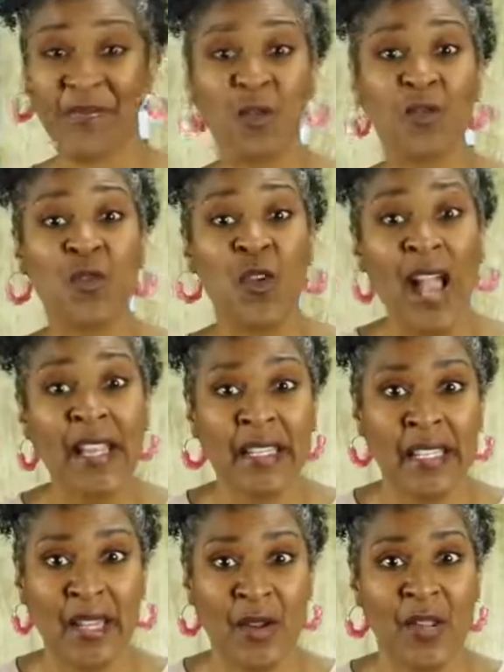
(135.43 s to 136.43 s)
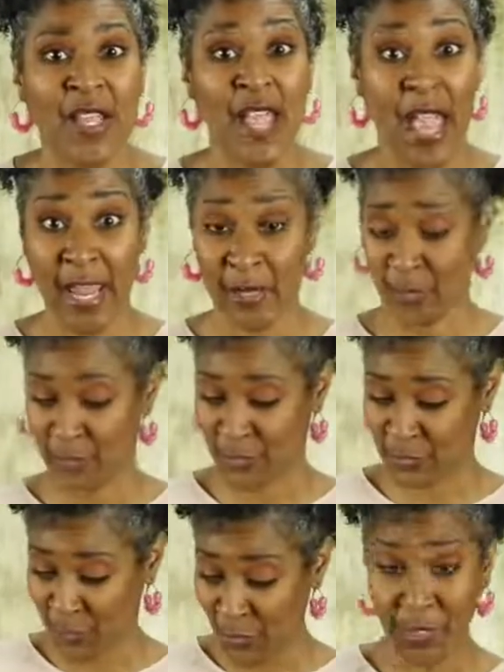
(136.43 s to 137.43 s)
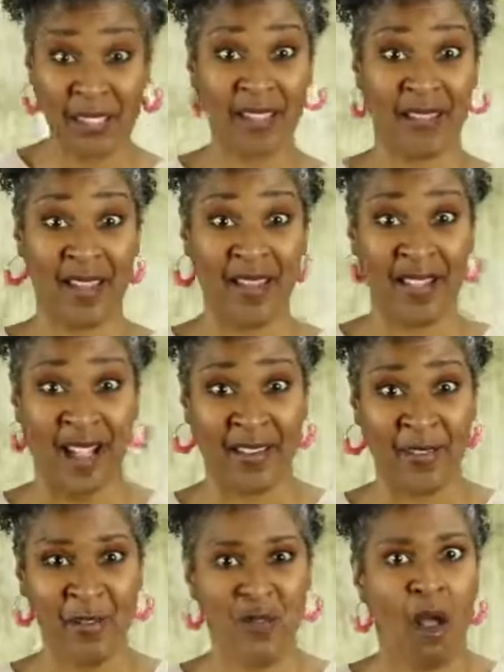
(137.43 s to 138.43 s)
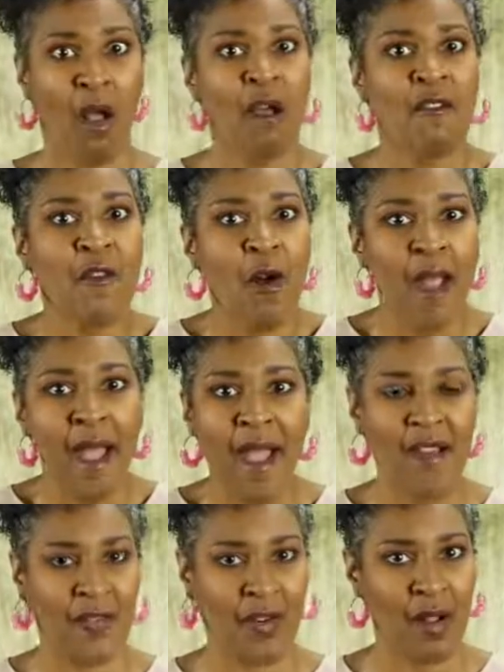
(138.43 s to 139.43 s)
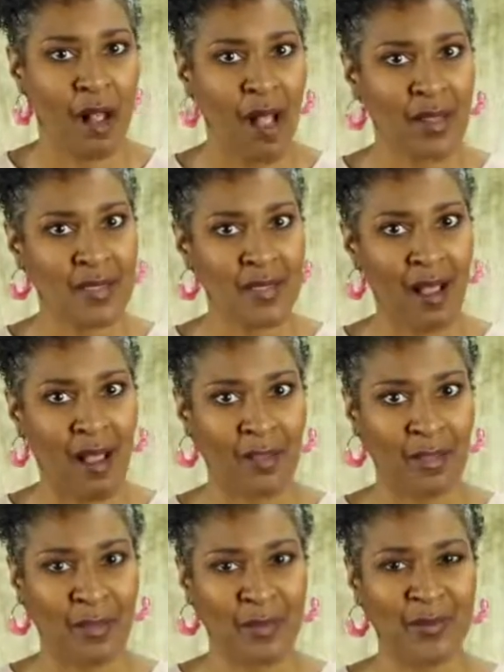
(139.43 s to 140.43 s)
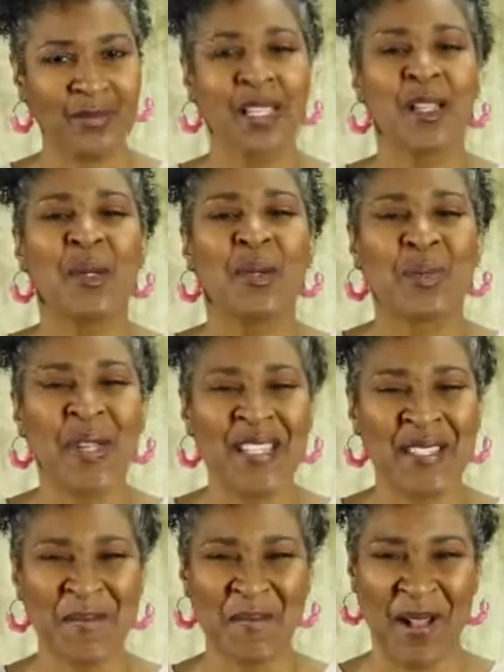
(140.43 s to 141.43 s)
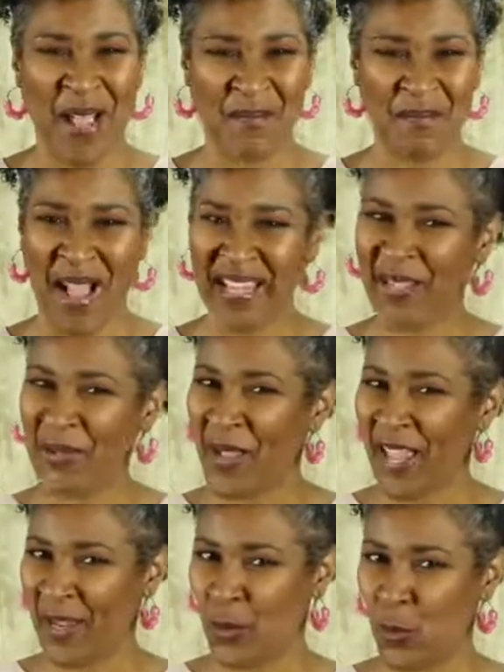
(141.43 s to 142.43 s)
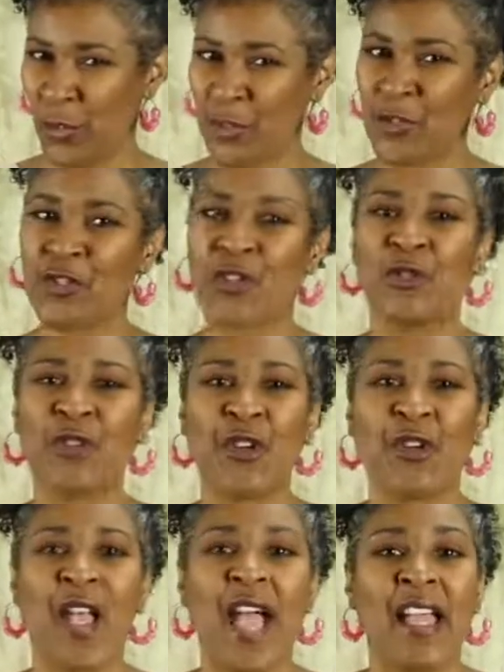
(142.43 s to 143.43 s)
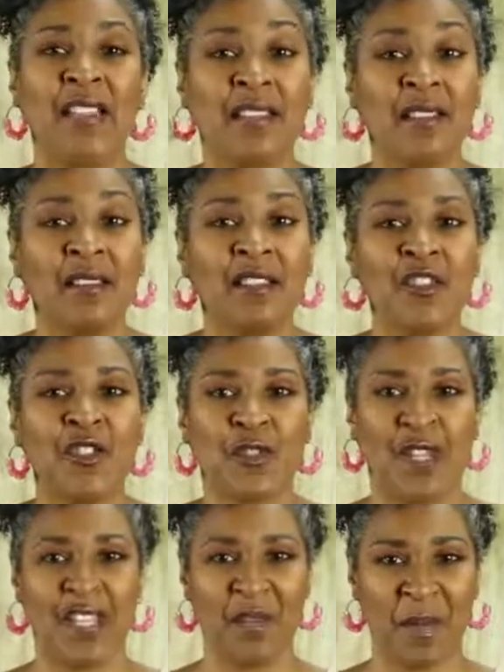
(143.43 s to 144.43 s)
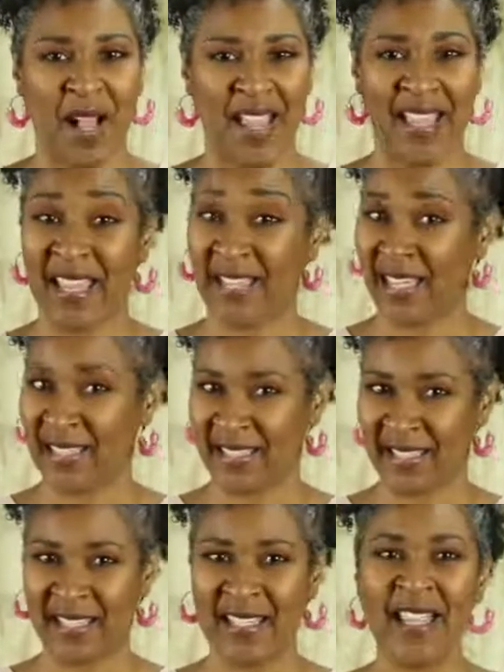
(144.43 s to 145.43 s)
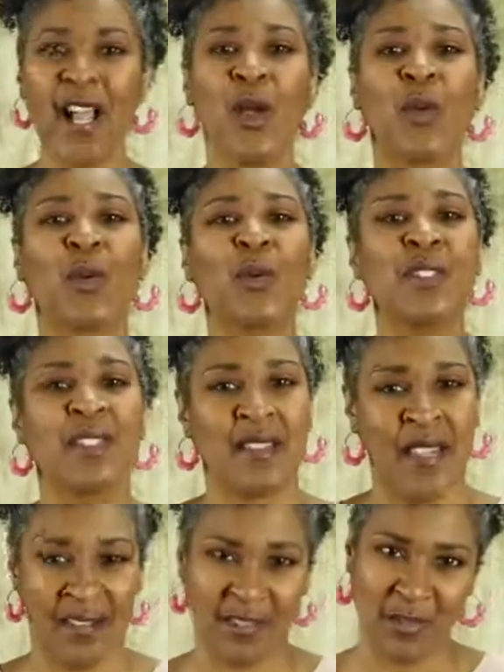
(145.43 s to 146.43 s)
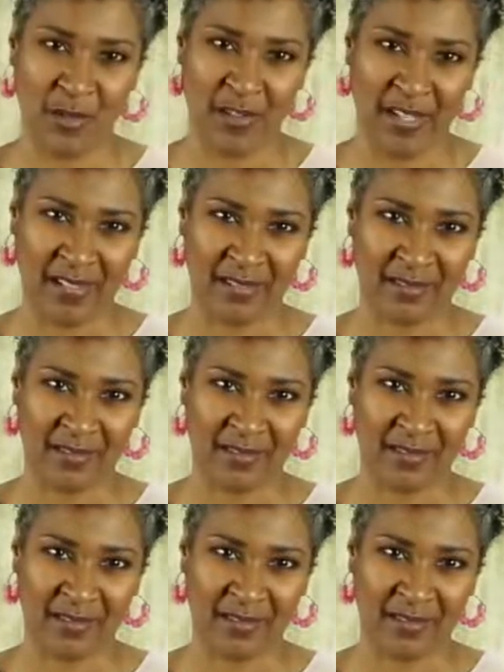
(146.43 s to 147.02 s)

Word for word: Right here in our story today titled Forever a Scholar written by Michael A. Woodard Jr. and illustrated by Ekaterina Kuznetsova.